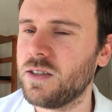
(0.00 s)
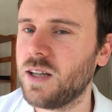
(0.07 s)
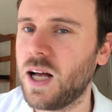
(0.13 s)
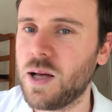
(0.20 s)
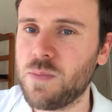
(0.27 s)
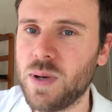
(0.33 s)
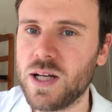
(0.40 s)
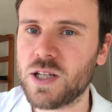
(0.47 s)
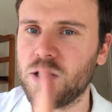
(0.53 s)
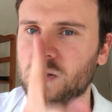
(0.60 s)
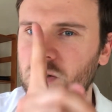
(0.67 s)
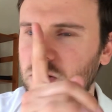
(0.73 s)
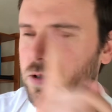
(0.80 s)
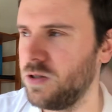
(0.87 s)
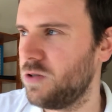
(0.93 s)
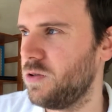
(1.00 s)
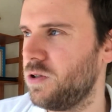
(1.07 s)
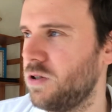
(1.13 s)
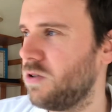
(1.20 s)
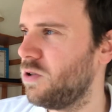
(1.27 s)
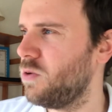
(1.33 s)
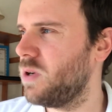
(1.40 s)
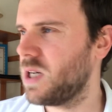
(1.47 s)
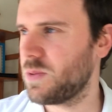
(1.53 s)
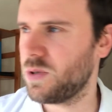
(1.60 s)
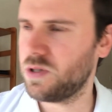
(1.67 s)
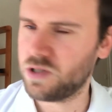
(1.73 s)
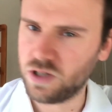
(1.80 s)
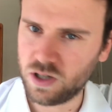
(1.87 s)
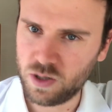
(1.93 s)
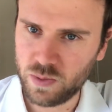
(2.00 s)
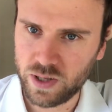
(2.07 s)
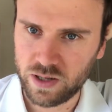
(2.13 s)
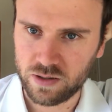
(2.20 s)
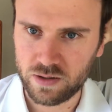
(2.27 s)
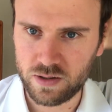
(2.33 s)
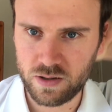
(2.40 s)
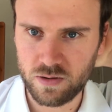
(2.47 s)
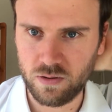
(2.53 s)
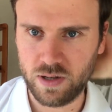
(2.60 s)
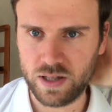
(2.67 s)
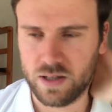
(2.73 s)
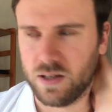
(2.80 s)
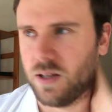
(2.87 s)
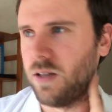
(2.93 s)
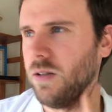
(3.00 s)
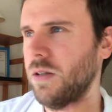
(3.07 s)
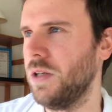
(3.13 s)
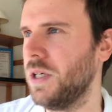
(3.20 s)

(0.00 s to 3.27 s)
I bet you're, you don't know what I'm going to talk about right now.